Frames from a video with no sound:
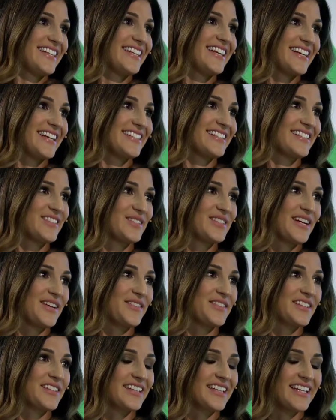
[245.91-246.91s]
Yes, no,
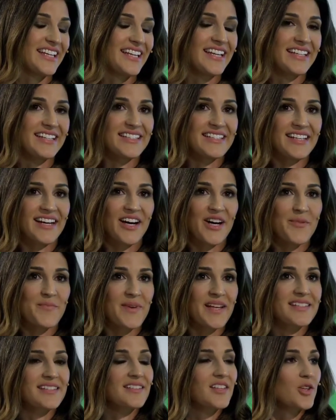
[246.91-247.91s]
definitely. It's um,
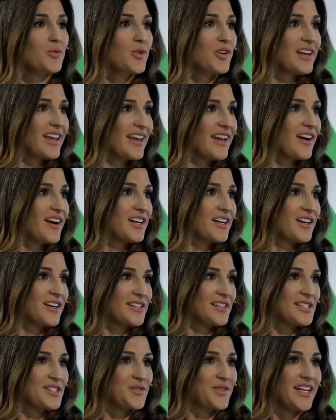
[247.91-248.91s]
it's a little more chaotic on
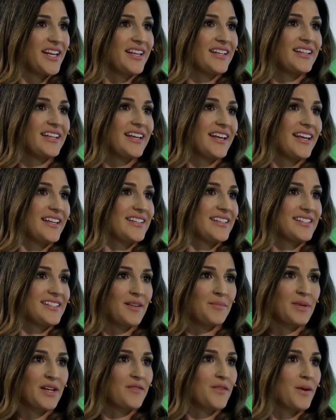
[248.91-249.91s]
screen. Yeah. It's
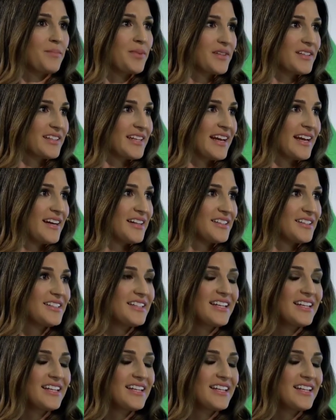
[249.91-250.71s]
kind of a bullet hell,